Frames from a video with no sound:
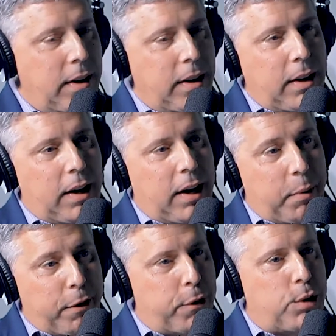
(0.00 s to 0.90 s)
uh,
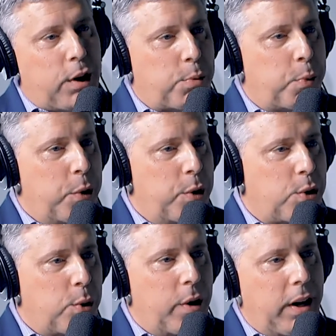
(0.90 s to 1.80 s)
my first entrepreneur
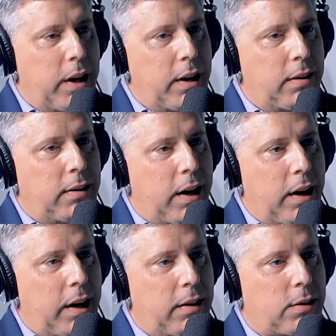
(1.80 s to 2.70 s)
story is
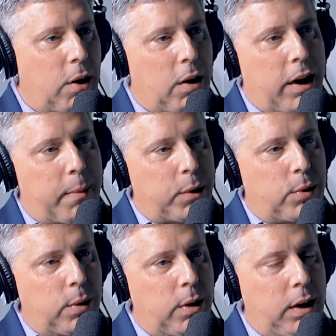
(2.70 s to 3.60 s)
I, I, saw an
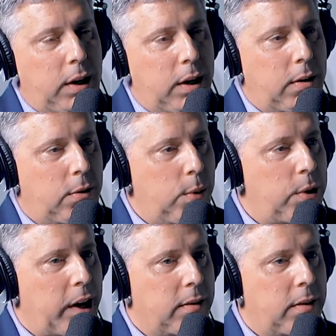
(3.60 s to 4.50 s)
opportunity in
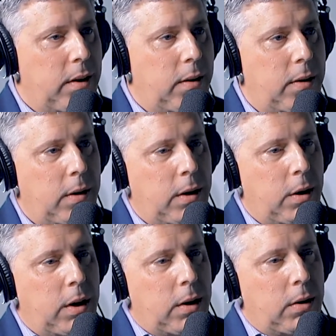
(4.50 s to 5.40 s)
2000 and
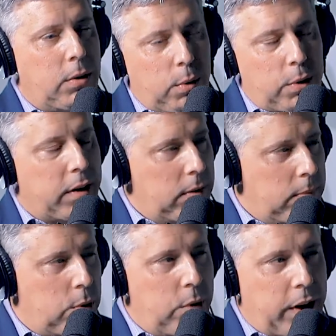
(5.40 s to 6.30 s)

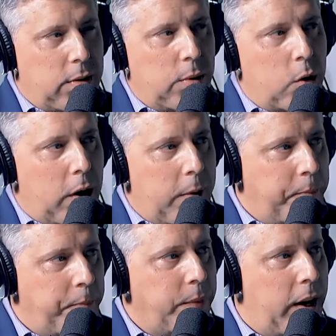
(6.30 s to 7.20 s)
2000 2001,
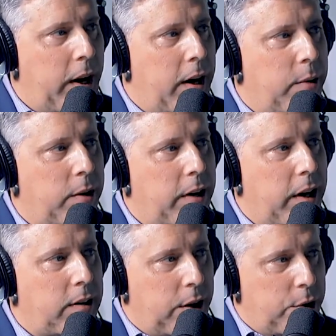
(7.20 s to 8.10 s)
and I was at
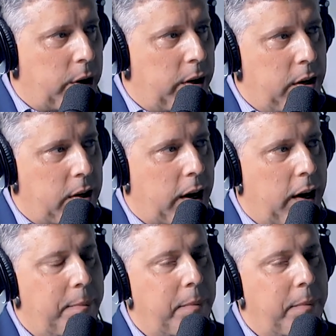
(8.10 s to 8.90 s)
Accenture at the time,